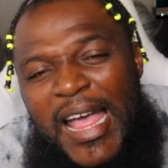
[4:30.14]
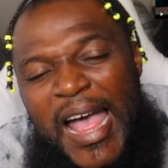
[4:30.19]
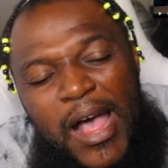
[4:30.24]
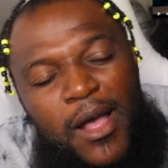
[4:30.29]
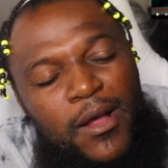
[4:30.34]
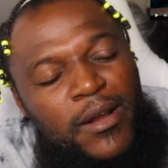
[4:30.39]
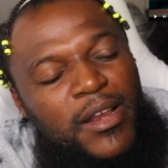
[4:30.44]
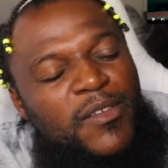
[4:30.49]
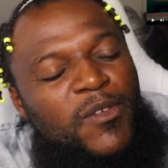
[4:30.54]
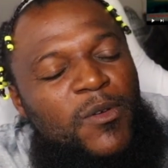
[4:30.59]
I
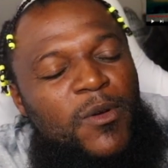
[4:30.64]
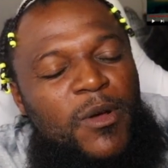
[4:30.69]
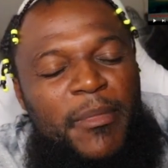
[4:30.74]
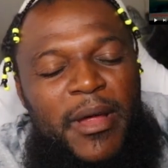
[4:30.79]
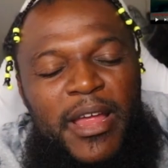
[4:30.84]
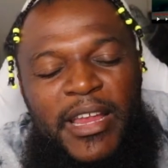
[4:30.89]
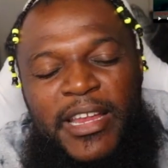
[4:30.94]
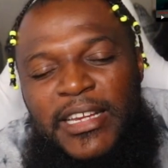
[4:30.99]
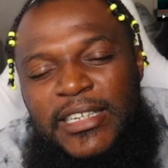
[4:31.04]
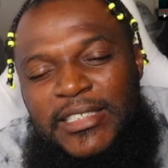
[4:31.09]
don't even
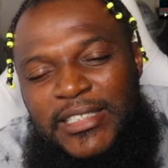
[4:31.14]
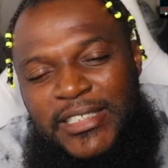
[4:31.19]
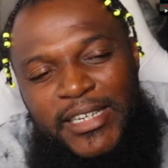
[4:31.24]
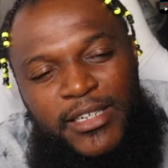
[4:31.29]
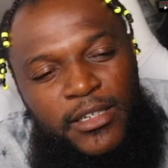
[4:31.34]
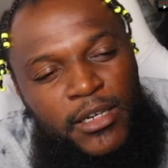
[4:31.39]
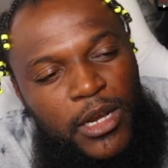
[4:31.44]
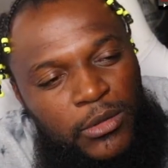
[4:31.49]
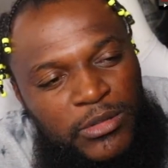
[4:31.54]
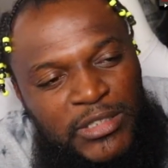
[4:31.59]
want my kids
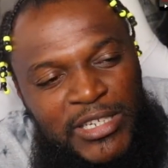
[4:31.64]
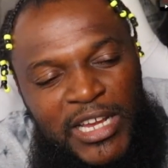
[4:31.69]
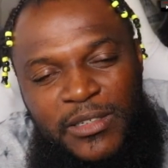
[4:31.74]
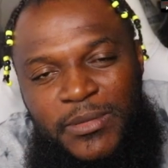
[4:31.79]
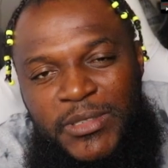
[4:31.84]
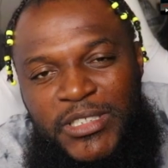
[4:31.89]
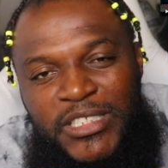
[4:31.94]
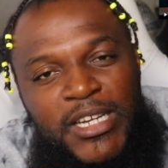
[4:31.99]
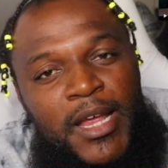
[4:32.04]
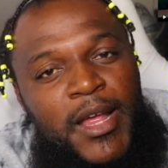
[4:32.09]
getting no
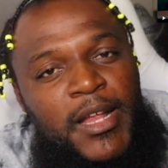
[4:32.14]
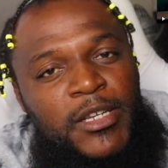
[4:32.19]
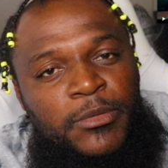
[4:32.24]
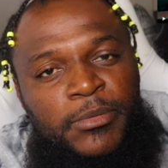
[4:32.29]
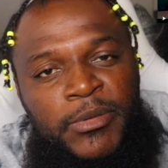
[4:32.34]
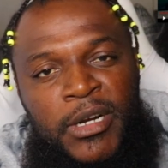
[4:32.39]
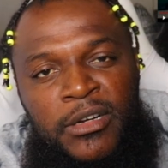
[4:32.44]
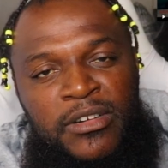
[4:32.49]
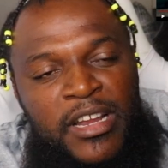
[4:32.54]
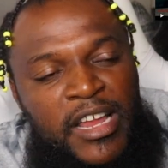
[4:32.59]
types of shots,
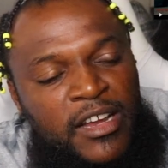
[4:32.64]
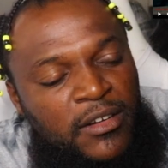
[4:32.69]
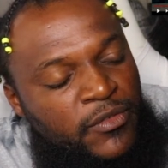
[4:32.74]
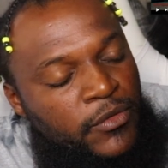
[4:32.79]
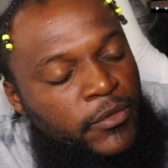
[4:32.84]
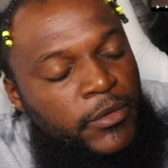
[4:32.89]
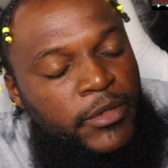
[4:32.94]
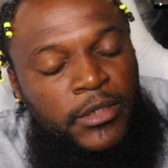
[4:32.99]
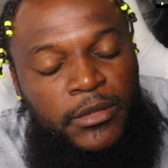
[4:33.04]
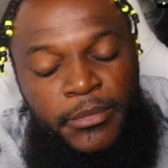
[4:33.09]
bro. Like,
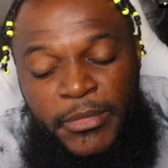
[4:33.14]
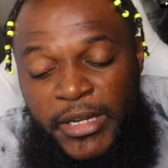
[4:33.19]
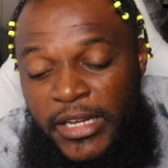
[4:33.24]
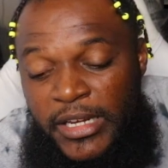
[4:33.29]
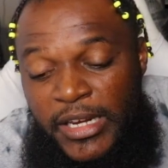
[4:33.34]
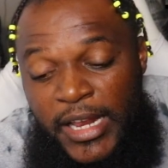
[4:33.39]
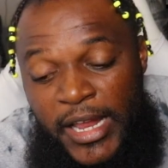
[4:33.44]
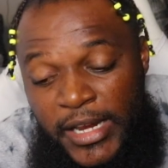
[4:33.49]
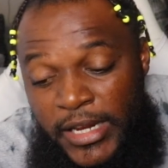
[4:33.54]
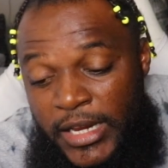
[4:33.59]
for real,
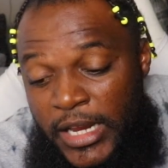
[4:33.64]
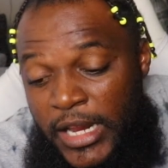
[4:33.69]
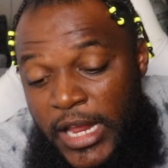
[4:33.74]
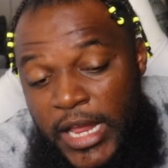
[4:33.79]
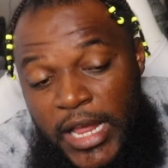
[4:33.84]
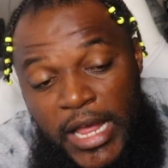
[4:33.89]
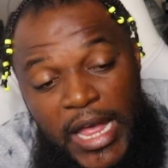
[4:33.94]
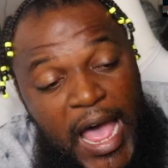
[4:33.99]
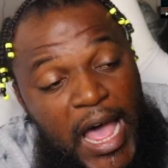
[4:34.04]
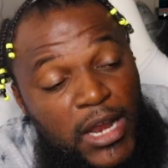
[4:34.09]
man, like,
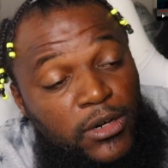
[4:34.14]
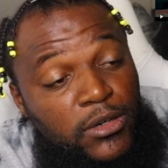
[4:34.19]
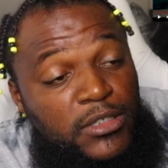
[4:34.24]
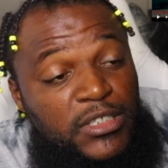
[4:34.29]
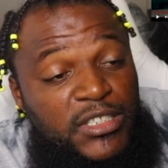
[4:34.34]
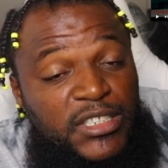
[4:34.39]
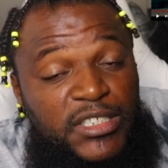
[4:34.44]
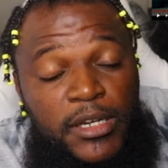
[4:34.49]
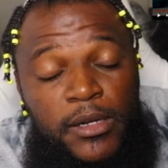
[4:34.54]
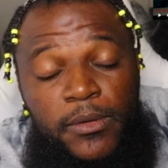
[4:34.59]
I don't
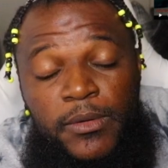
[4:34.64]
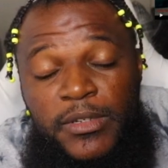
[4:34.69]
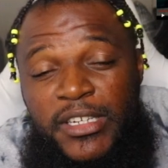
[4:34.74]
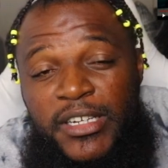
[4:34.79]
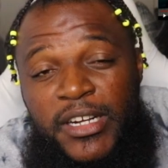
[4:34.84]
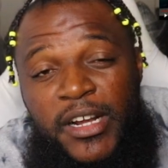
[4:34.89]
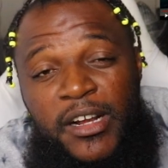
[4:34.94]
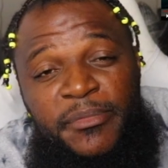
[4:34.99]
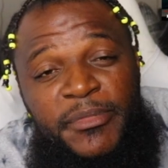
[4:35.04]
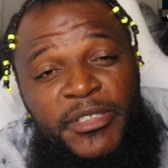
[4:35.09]
understand what
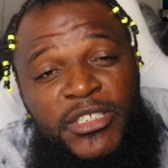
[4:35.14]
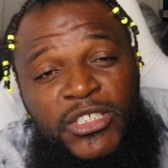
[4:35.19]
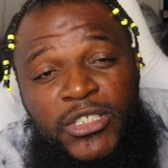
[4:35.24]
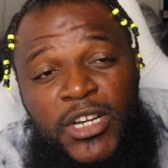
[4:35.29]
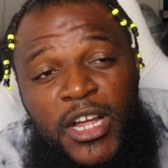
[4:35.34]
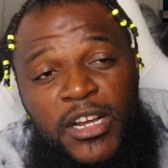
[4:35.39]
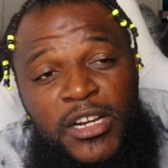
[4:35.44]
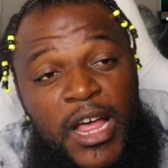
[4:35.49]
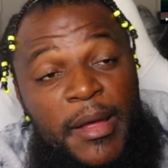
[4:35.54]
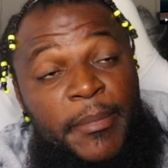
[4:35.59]
the government's
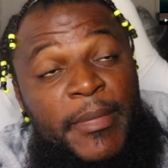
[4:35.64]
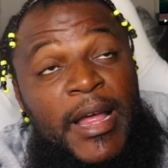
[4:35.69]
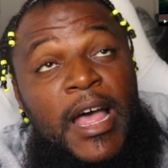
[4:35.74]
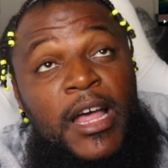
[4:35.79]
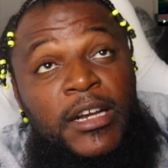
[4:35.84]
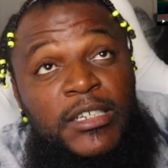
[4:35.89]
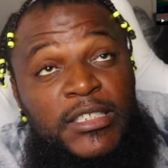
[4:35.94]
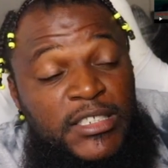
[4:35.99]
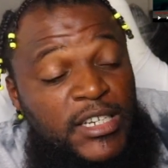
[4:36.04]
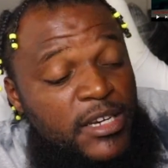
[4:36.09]
trying to, I mean,
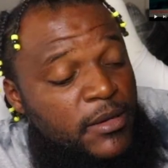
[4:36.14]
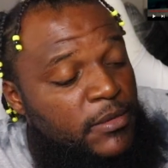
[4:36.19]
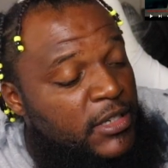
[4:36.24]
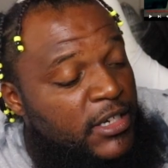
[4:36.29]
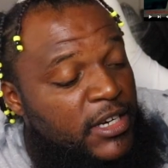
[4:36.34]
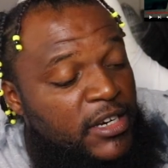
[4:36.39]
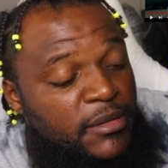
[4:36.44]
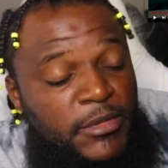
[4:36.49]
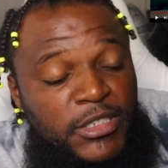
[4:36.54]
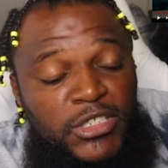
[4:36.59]
I understand what
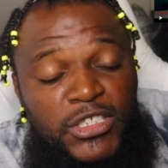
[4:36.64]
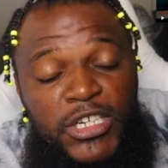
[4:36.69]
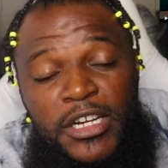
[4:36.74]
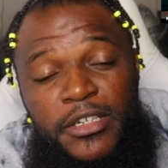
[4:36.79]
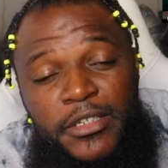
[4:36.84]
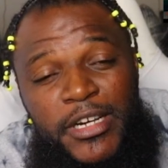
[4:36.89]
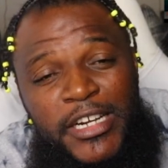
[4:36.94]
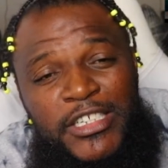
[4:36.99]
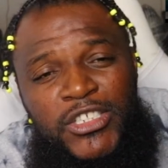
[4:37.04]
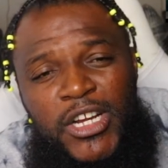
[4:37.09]
the government's
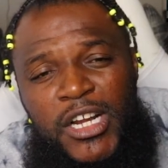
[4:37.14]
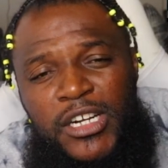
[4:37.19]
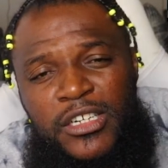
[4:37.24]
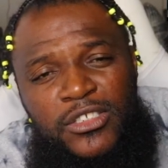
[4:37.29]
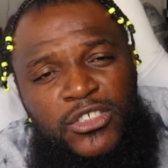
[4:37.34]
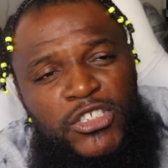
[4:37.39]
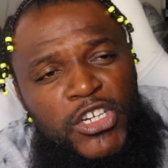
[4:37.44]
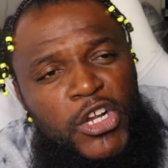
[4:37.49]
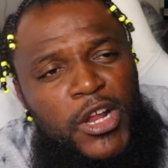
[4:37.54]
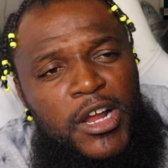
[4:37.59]
trying to, they're trying
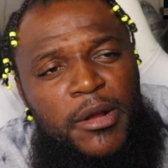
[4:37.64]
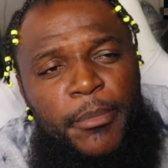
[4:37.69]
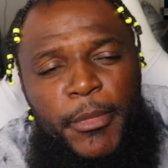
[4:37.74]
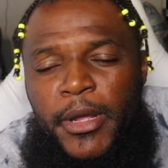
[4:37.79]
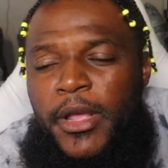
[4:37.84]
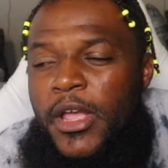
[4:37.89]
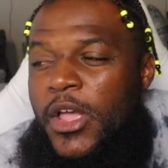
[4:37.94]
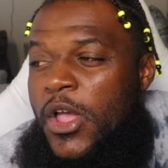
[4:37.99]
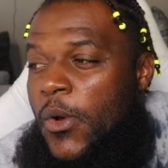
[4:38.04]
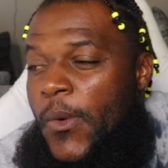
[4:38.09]
to control
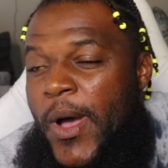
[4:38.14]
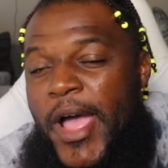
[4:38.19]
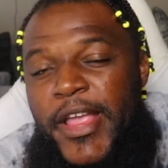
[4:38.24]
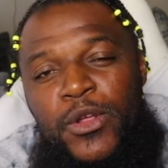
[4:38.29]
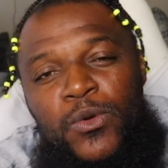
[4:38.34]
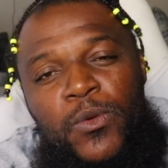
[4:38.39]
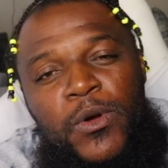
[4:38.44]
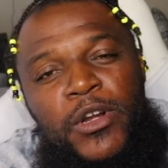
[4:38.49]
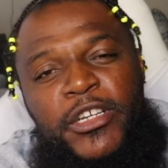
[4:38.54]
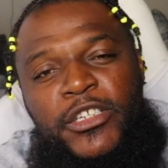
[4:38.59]
everybody. Why
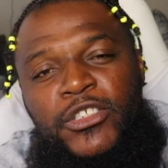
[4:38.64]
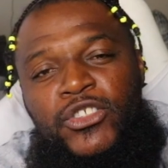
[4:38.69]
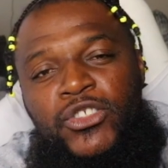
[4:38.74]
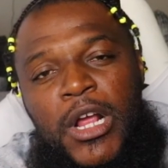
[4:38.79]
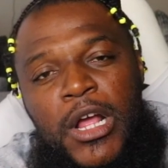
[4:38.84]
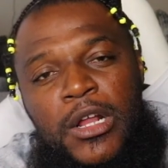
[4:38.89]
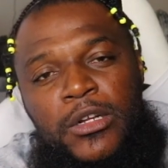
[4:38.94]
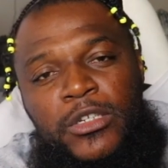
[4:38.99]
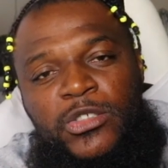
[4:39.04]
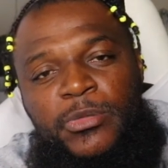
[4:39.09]
you want to
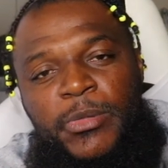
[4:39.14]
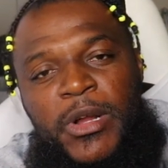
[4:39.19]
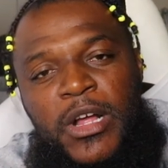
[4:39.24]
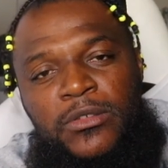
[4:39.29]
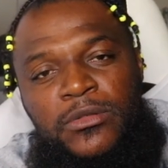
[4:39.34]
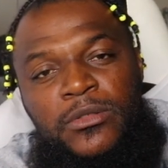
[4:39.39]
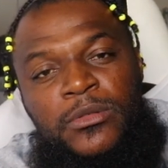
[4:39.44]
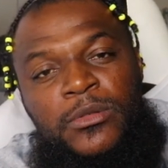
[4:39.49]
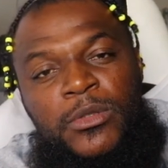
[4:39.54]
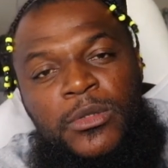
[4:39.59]
control us,
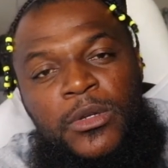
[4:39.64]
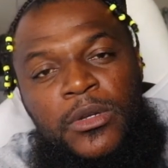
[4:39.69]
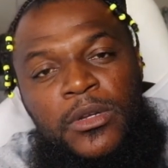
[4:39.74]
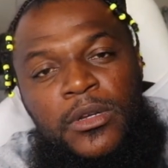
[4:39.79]
bro?